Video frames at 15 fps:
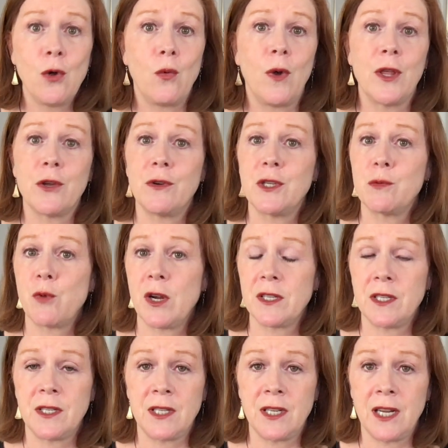whether it's
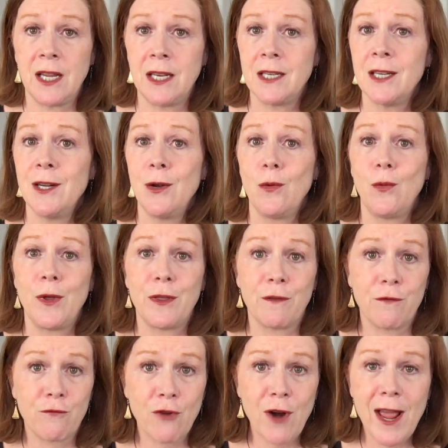processing it with a
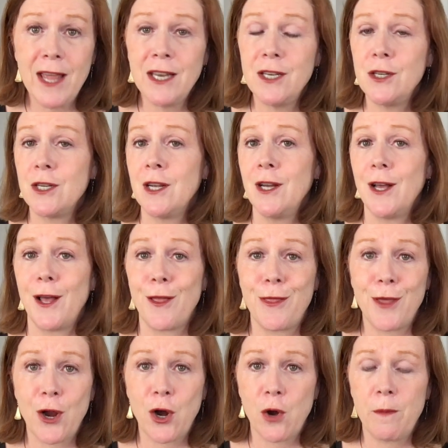friend, a
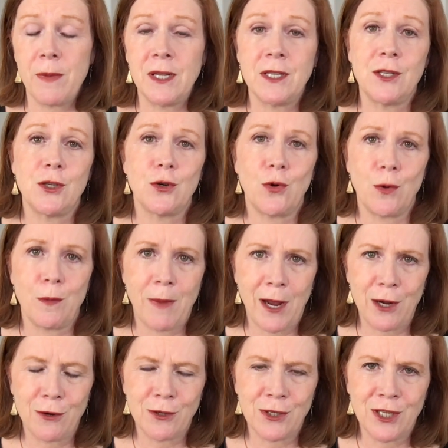therapist, or by
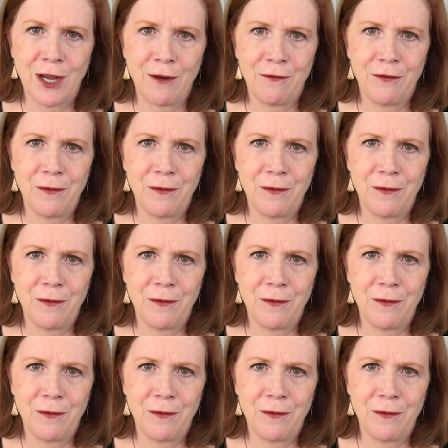yourself.